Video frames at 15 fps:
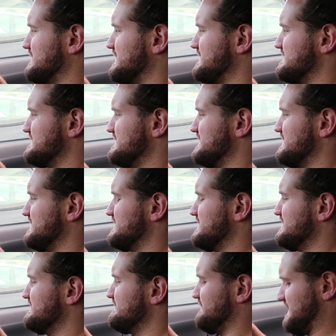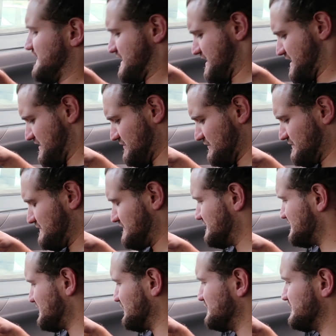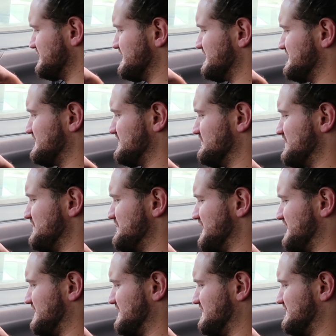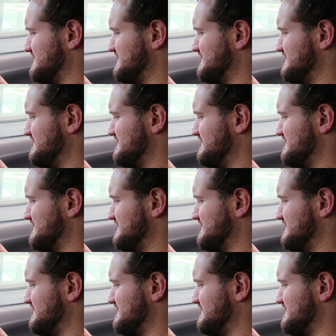That into there. Yeah, you soldering this would be better.